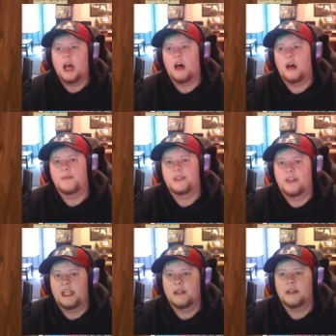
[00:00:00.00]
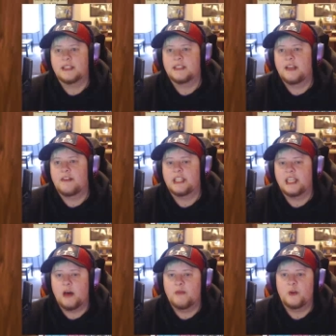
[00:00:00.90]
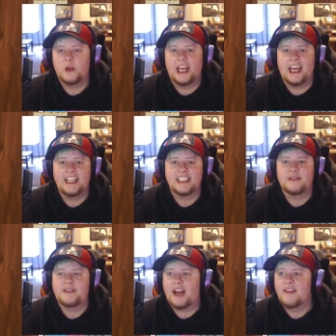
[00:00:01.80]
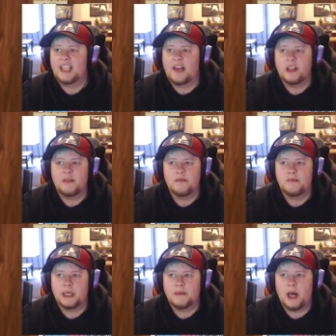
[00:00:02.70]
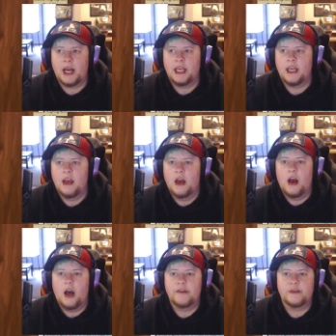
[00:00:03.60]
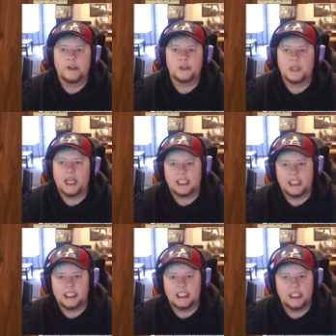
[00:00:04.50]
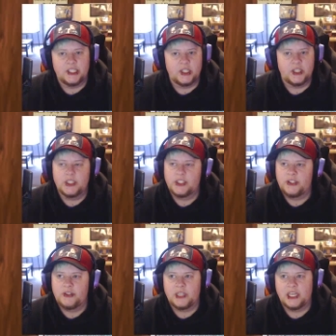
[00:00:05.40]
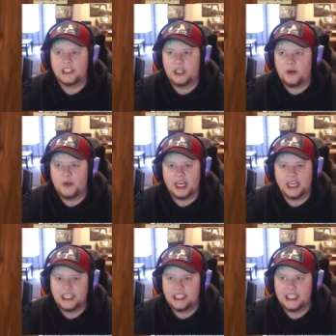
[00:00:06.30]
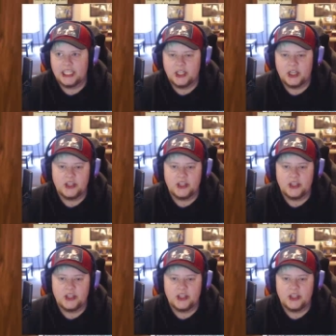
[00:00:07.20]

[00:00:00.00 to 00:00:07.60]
So that definitely helpful, and it's a 5/7 big body. Of course, we got Kid and Killer. You guys know we got Kid and Killer.